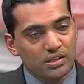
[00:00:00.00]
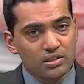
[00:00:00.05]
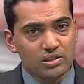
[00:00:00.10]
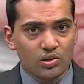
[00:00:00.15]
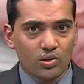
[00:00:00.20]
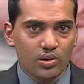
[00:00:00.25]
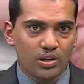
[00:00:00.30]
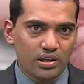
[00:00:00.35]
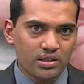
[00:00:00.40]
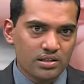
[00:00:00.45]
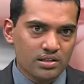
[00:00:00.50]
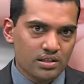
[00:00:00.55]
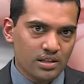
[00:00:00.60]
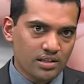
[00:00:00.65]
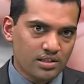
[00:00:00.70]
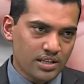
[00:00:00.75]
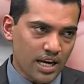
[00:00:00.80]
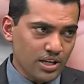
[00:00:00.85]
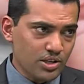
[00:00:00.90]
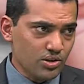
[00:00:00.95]
So
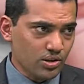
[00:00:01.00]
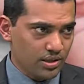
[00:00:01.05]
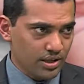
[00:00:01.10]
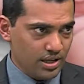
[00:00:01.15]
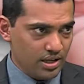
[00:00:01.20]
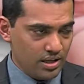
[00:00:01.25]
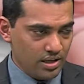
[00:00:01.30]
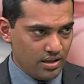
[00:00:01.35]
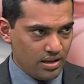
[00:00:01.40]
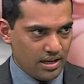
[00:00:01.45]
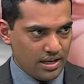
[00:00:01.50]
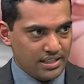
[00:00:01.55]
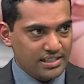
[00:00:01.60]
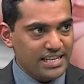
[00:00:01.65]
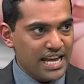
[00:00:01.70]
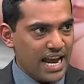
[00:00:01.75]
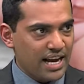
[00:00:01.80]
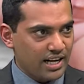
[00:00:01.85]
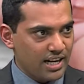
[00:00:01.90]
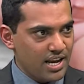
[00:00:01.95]
it's actually
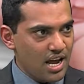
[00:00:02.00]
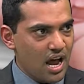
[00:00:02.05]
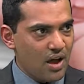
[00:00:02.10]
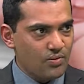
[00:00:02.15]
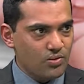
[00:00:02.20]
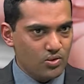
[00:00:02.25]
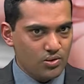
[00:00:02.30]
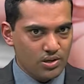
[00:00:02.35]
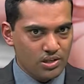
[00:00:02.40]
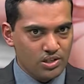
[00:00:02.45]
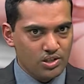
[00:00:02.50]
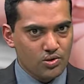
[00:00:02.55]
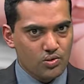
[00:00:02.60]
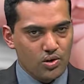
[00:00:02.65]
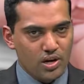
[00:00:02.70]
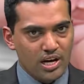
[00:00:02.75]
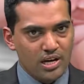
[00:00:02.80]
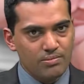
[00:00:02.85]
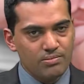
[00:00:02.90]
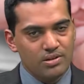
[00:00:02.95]
exactly how you
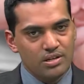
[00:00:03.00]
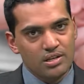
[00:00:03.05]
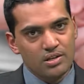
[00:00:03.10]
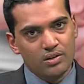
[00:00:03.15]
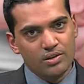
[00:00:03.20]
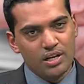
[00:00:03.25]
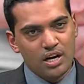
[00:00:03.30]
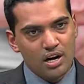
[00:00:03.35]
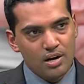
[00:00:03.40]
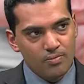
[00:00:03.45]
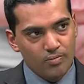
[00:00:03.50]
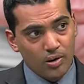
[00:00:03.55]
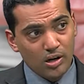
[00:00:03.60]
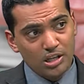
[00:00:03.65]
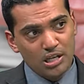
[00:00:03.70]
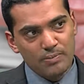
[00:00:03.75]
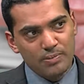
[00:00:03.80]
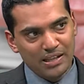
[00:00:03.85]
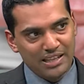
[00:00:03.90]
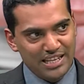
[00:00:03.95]
described. There are
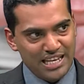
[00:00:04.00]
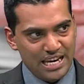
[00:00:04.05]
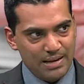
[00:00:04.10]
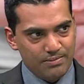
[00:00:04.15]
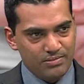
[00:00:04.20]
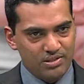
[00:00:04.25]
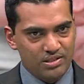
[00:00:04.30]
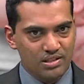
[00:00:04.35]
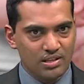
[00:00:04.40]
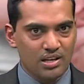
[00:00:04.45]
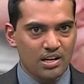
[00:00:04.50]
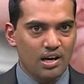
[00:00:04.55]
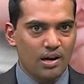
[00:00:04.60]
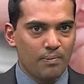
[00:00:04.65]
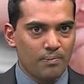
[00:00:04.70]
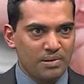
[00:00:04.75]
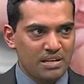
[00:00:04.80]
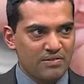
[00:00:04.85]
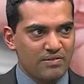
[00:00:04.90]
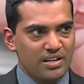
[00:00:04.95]
multiple names:
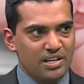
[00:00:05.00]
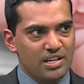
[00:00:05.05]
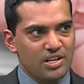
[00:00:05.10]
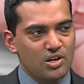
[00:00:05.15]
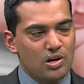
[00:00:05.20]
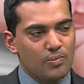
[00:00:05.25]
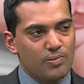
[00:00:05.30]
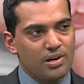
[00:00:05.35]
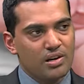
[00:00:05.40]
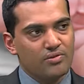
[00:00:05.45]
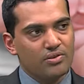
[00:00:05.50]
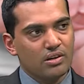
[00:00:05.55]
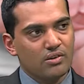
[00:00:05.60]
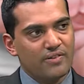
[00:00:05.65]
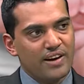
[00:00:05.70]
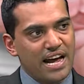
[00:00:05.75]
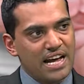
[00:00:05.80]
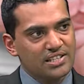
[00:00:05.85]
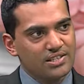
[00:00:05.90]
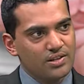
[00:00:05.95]
PVD or peripheral
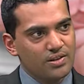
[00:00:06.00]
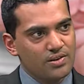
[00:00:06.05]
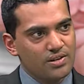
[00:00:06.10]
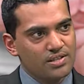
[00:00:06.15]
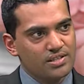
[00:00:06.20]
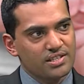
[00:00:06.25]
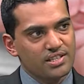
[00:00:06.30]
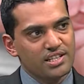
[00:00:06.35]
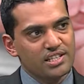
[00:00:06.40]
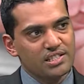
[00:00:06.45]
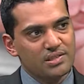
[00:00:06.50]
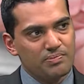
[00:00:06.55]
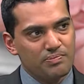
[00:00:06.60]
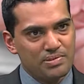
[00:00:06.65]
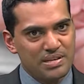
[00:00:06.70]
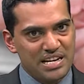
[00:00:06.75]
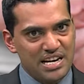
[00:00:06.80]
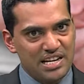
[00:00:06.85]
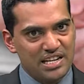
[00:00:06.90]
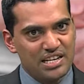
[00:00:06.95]
vascular disease,
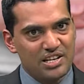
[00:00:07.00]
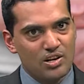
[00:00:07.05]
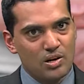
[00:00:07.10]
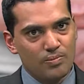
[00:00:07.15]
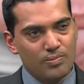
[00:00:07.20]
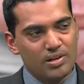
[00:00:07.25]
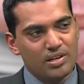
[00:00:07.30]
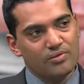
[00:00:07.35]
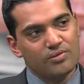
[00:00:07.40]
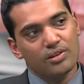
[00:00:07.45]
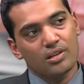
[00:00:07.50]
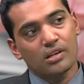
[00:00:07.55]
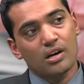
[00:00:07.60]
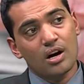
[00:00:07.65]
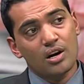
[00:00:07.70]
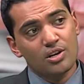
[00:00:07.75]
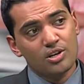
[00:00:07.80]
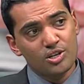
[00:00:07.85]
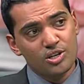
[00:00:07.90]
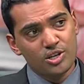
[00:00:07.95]
PAD or peripheral
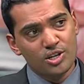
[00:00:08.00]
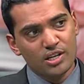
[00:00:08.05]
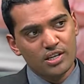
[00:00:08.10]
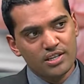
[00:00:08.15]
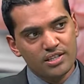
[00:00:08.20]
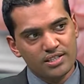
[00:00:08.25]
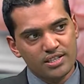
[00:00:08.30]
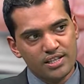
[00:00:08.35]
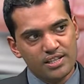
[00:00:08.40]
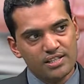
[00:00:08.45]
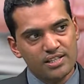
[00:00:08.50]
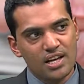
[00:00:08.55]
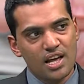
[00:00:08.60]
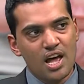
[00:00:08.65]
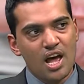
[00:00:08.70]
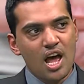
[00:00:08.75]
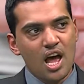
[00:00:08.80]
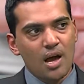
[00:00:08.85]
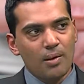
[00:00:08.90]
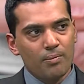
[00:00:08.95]
arterial disease.
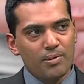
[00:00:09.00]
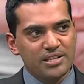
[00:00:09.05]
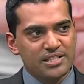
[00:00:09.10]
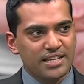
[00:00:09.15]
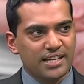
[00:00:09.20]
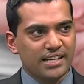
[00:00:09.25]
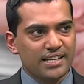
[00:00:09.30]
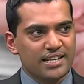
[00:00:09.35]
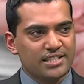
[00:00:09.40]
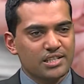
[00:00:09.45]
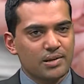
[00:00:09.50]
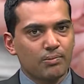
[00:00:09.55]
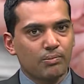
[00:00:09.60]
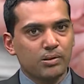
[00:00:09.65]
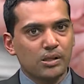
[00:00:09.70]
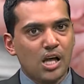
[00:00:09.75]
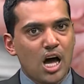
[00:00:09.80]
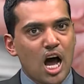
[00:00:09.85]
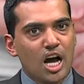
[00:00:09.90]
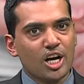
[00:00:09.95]
Basically, it's a
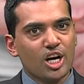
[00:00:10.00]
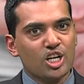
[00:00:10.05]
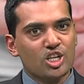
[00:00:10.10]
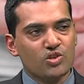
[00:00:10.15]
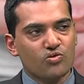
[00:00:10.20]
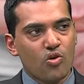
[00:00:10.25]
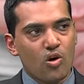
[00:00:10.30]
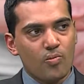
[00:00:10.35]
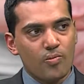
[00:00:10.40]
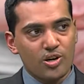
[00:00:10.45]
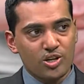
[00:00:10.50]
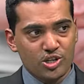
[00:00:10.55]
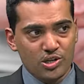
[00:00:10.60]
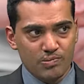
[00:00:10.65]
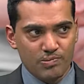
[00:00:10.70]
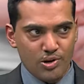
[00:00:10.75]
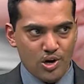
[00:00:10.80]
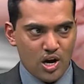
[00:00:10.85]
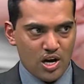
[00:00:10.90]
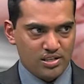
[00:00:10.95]
blockage formation
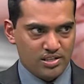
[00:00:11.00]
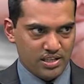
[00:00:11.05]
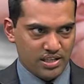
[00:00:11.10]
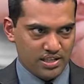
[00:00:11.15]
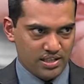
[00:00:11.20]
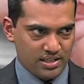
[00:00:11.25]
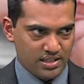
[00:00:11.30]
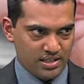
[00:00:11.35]
process.